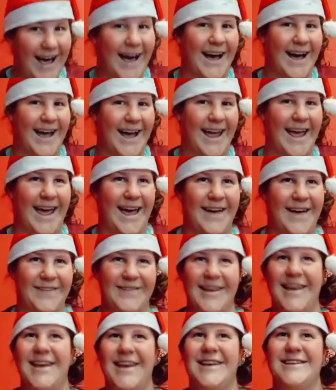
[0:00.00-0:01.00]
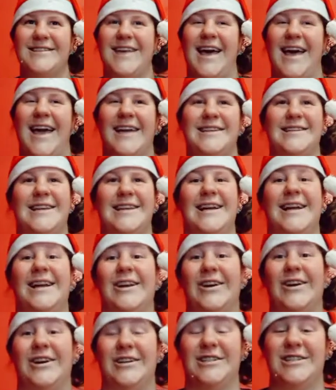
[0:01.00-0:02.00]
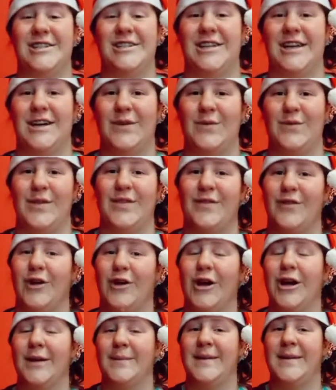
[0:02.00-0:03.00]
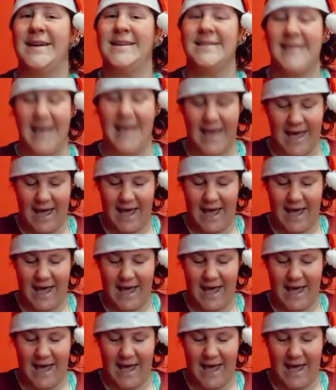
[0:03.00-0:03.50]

I have. So actually last year with Vlogmas,